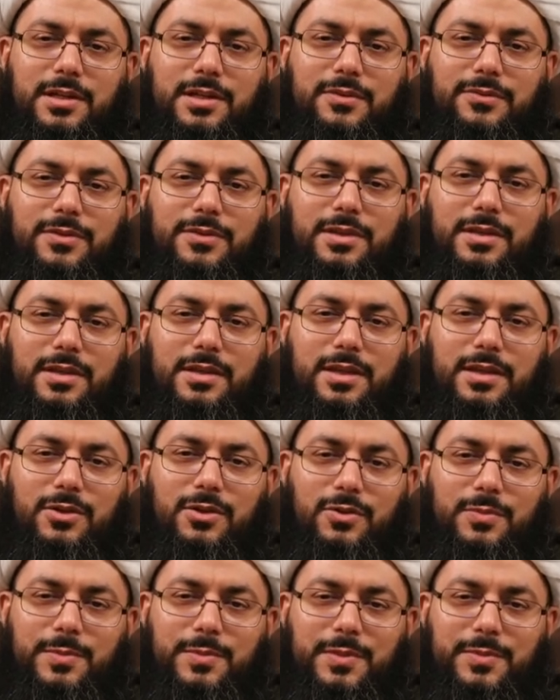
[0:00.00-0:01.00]
With the
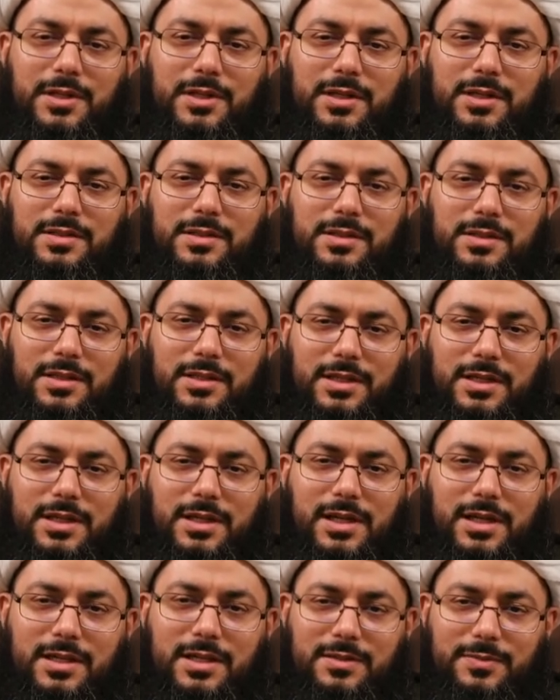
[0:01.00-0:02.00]
term Mawla, or
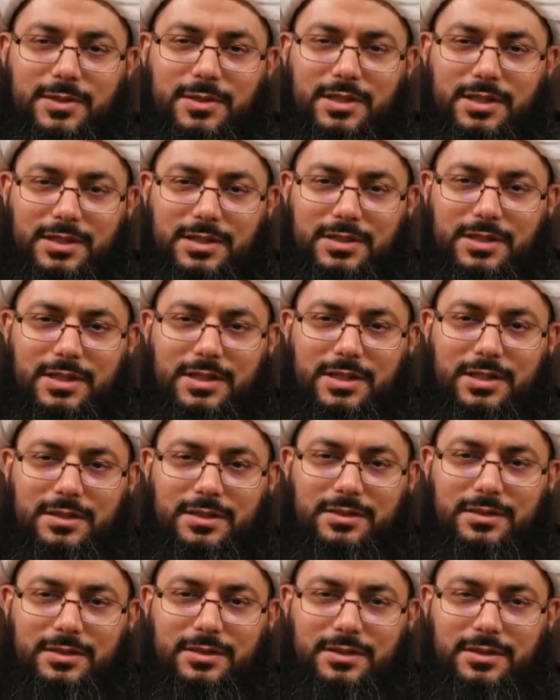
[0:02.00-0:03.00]
sometimes
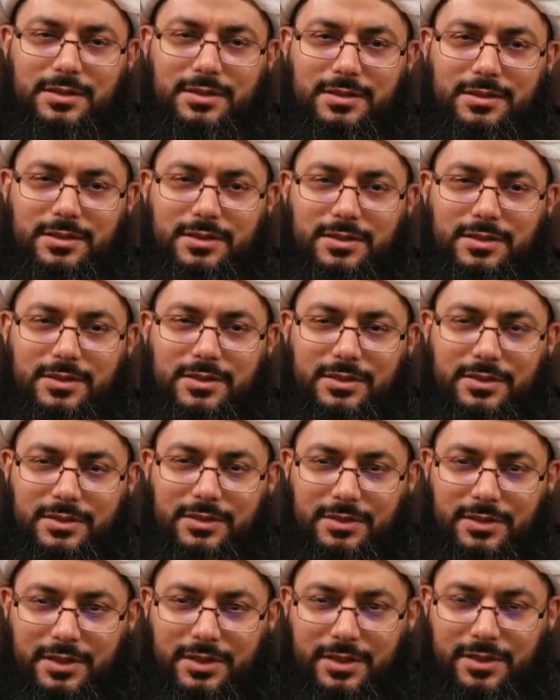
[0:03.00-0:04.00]
uh,
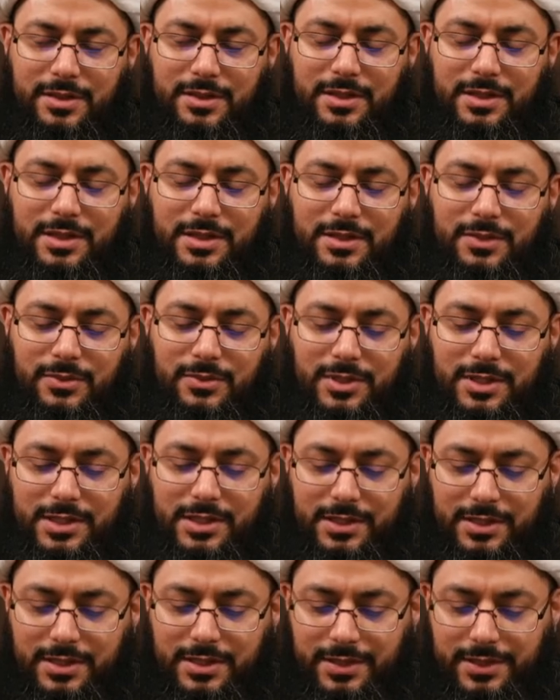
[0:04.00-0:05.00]

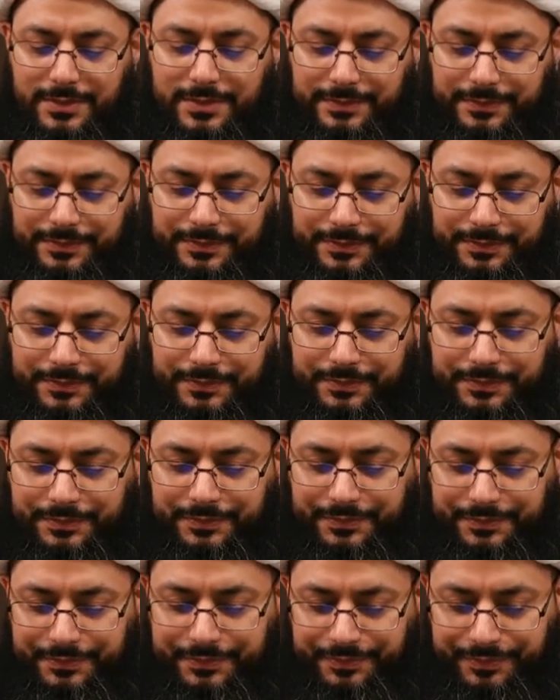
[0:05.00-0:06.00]
with the permission
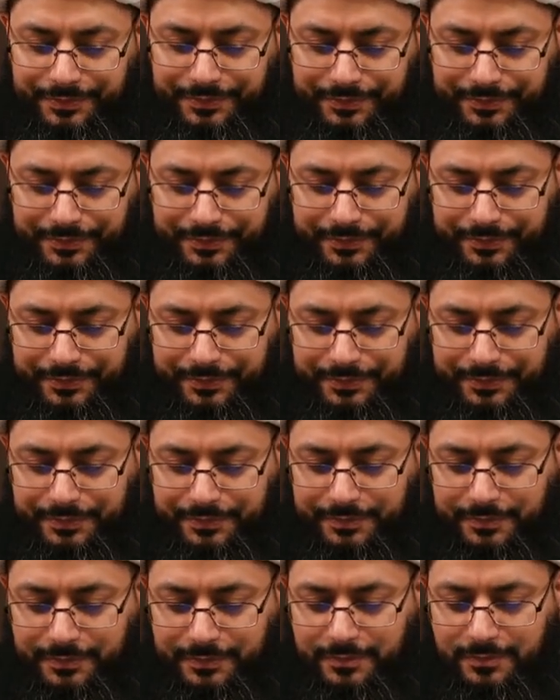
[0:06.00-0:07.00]
of uh,
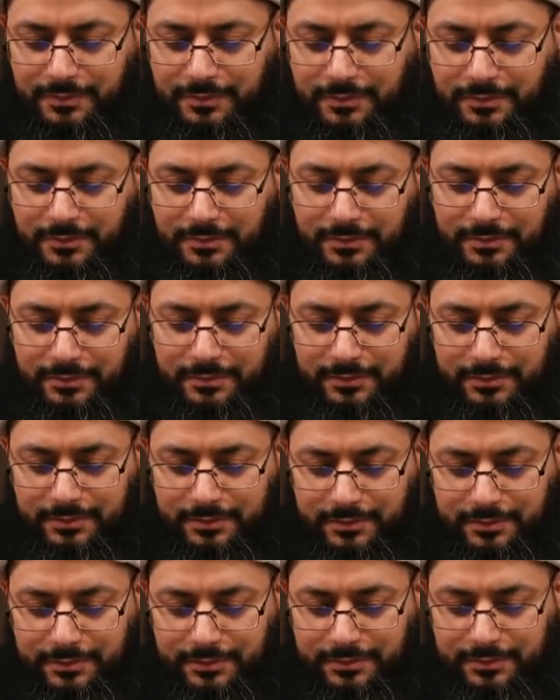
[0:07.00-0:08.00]
Wali or the
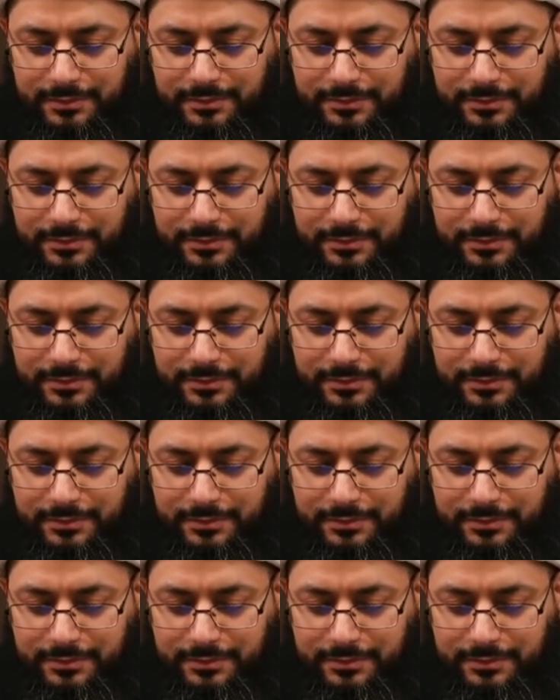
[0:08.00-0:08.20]
authority